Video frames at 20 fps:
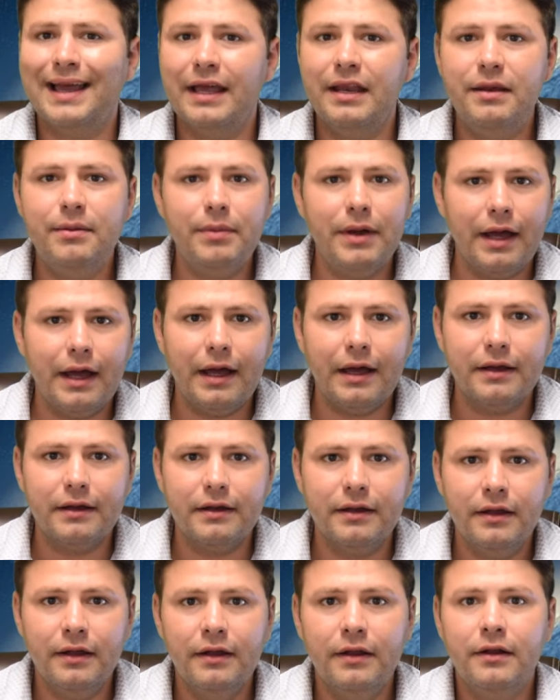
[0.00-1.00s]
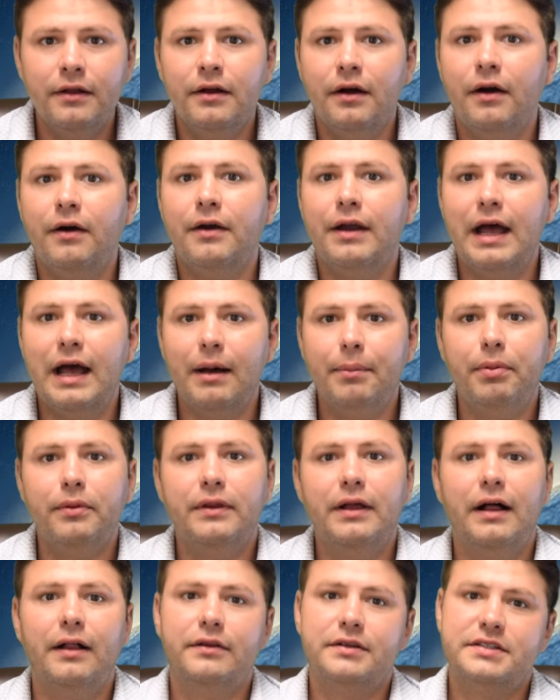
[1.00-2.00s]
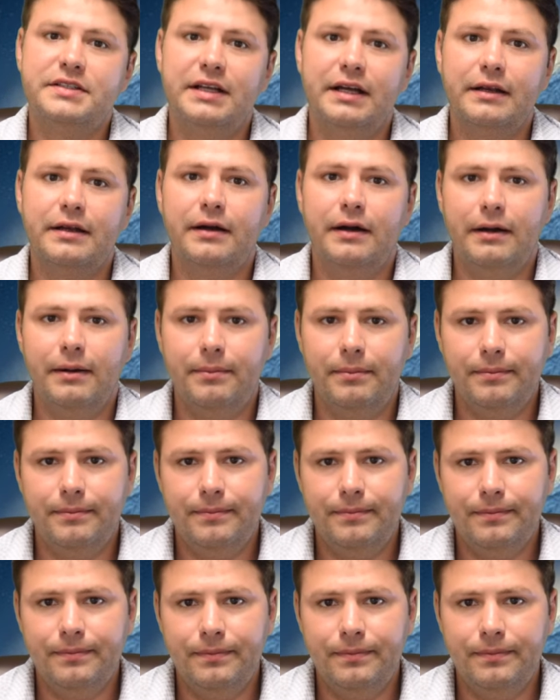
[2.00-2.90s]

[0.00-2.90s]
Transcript: to any Mac on AppleDollars.com.